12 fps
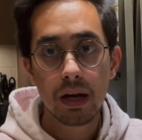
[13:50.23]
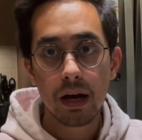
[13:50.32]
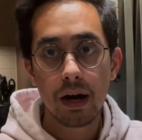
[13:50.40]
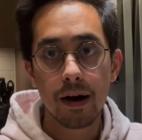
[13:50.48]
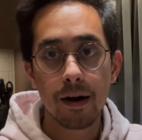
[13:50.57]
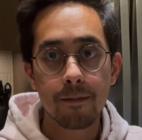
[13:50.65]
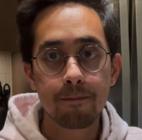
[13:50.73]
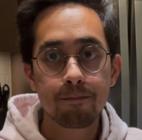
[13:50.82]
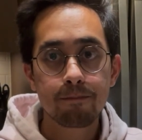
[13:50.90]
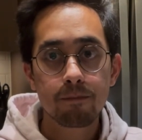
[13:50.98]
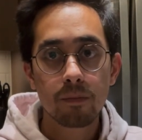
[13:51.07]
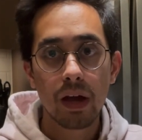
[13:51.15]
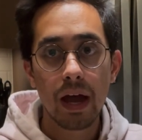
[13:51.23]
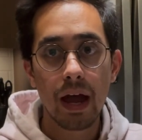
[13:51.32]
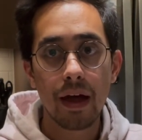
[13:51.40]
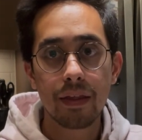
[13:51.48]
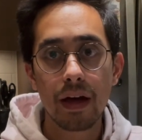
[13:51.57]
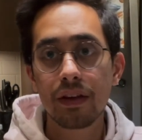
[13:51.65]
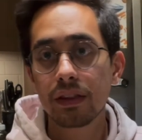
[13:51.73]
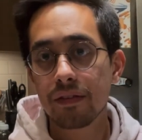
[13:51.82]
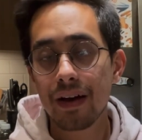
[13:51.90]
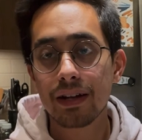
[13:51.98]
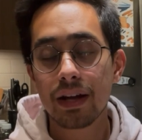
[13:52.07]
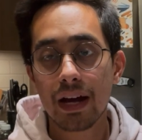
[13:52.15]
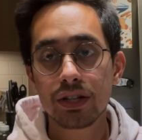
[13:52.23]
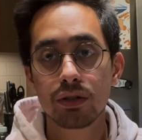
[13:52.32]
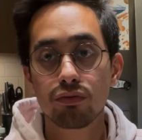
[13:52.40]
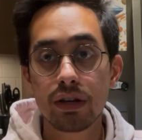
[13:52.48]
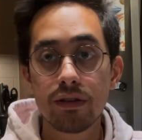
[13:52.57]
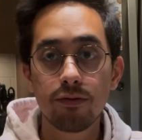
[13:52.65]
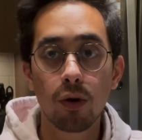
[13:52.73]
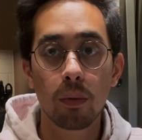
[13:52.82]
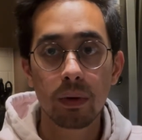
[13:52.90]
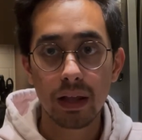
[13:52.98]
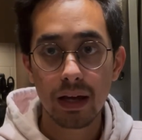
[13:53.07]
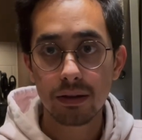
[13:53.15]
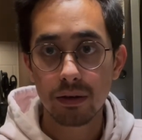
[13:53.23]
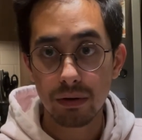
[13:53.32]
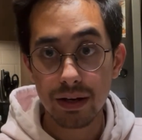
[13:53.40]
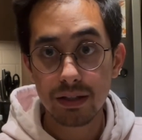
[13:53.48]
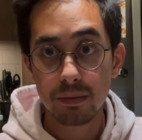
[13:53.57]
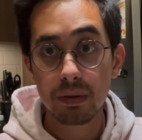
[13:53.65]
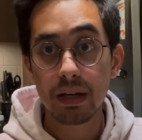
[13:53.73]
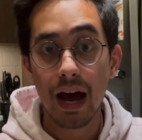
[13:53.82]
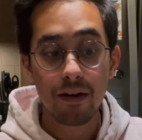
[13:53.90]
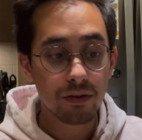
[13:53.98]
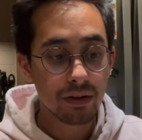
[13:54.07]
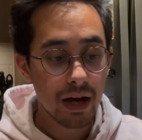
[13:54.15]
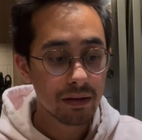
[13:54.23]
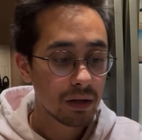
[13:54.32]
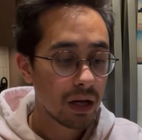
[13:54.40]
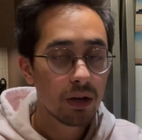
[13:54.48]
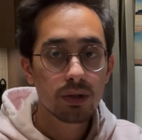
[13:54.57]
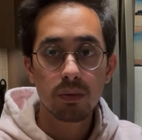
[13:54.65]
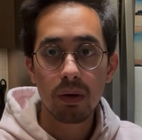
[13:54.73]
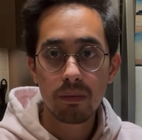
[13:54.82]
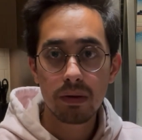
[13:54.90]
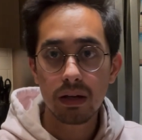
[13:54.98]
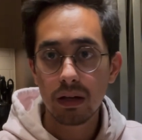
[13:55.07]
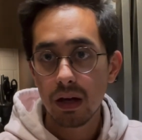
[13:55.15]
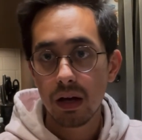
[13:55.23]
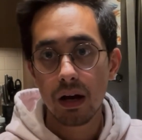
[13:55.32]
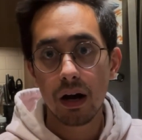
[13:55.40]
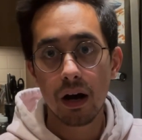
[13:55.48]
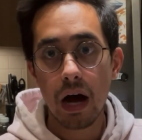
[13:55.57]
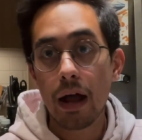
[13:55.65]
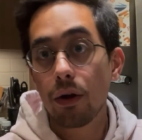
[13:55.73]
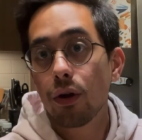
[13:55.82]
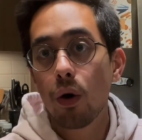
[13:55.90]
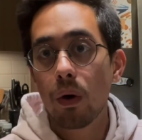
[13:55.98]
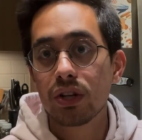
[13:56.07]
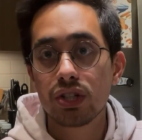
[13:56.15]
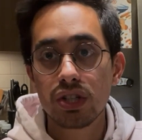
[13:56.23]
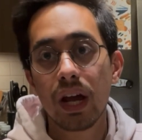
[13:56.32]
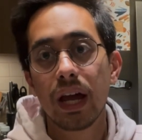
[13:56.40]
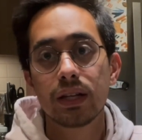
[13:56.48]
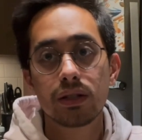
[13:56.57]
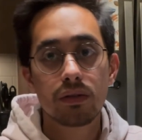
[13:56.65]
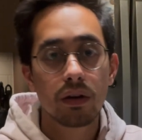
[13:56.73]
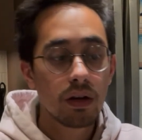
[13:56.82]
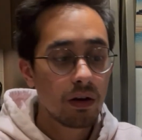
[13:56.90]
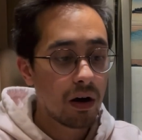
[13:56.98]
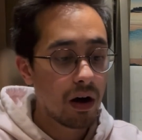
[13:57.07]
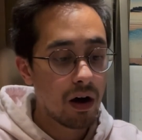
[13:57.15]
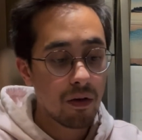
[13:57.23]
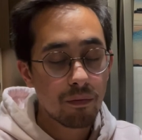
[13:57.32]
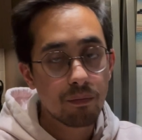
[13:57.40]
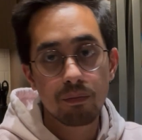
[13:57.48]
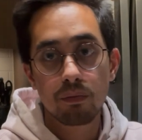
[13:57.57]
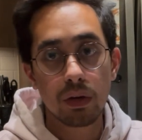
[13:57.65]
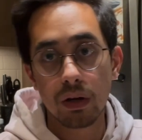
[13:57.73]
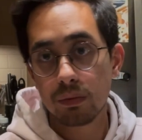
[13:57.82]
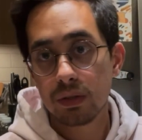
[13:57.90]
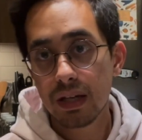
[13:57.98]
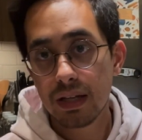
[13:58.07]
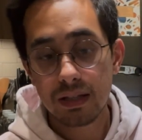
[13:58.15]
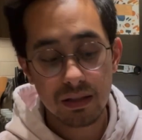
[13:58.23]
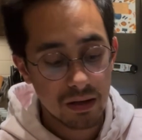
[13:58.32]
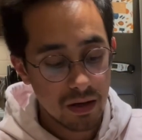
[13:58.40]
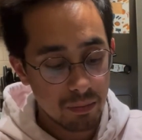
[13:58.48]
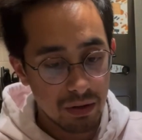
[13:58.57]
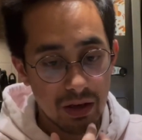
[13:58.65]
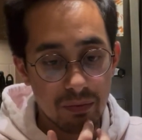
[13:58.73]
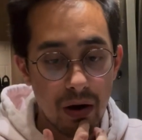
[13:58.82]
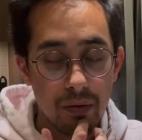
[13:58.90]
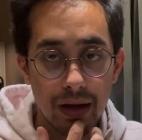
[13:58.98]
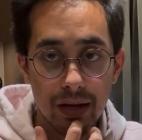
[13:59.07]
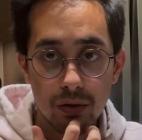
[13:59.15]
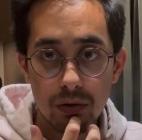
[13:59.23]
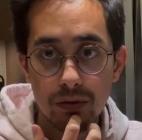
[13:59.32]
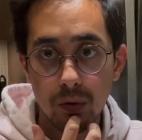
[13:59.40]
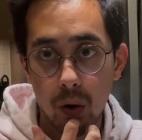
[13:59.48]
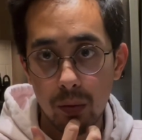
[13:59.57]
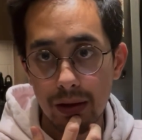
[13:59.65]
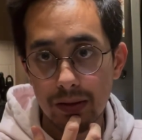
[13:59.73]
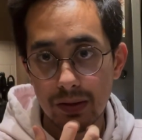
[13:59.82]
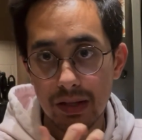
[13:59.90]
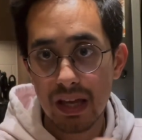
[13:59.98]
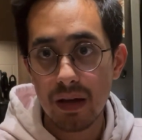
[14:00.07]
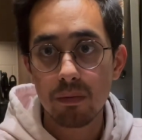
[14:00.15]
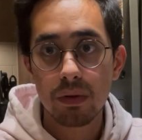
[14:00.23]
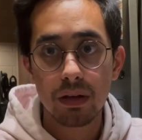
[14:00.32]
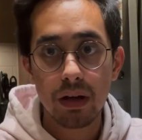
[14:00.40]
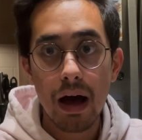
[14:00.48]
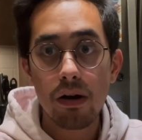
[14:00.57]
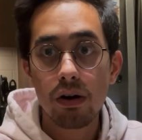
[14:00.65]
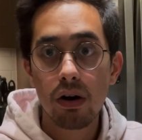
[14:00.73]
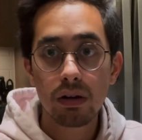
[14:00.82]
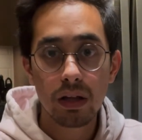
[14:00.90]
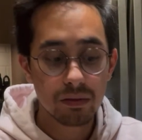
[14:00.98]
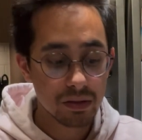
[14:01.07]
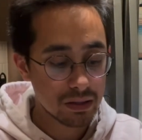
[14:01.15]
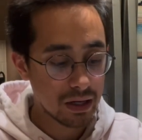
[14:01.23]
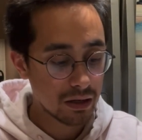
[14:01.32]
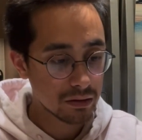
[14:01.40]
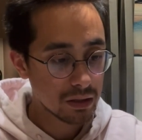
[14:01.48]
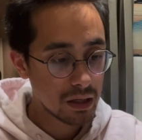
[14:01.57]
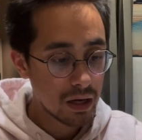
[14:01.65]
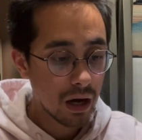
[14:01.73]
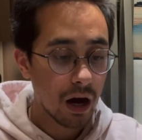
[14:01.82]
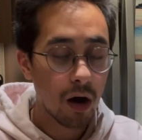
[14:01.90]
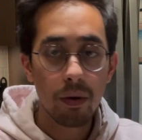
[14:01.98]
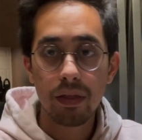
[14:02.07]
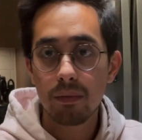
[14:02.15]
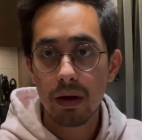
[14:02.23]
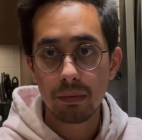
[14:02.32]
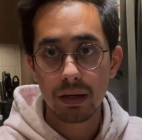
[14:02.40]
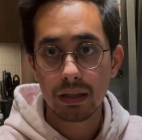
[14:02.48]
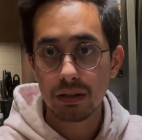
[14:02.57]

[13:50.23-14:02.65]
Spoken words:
And I think they've had to actually reformulate their recipe after that. So maybe, I don't know what's changed since, but they've probably had to reformulate to keep the alcohol levels down, and then maybe get